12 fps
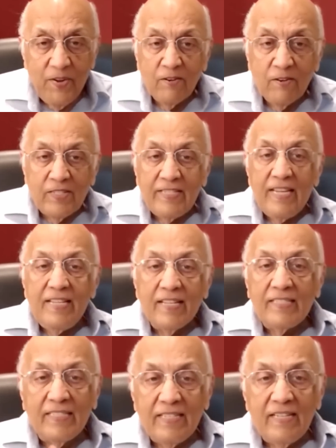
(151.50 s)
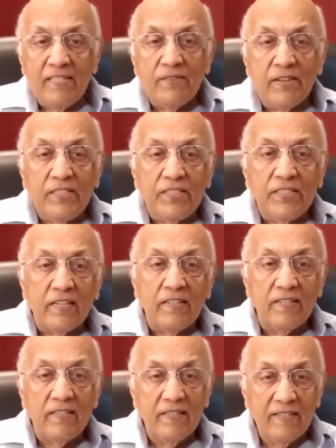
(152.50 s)
We don't see that sin is very
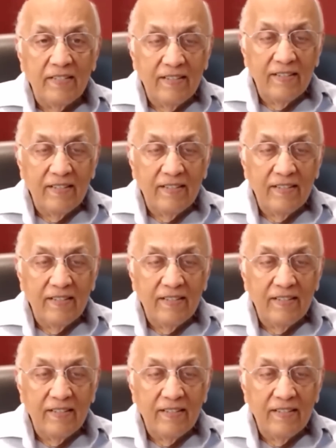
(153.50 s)
subtle.